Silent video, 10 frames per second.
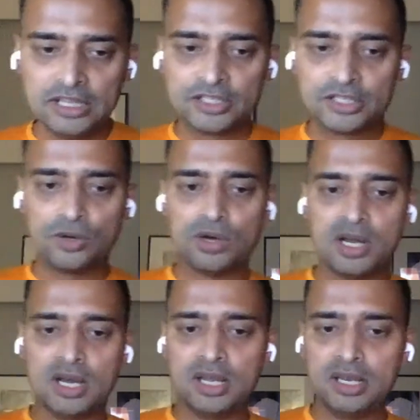So
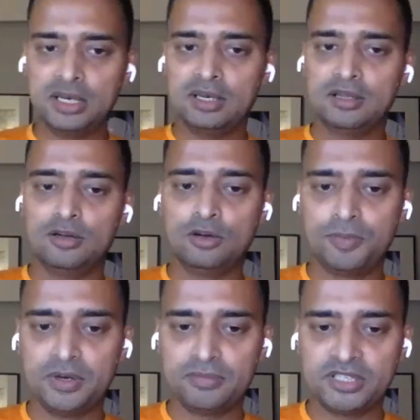I'll
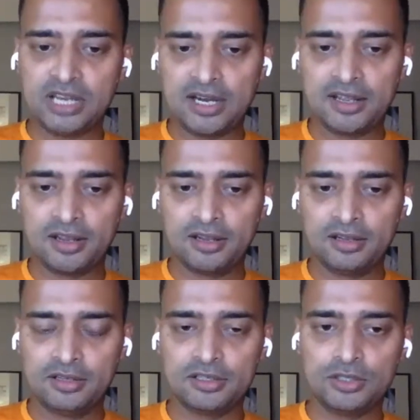open up the chat here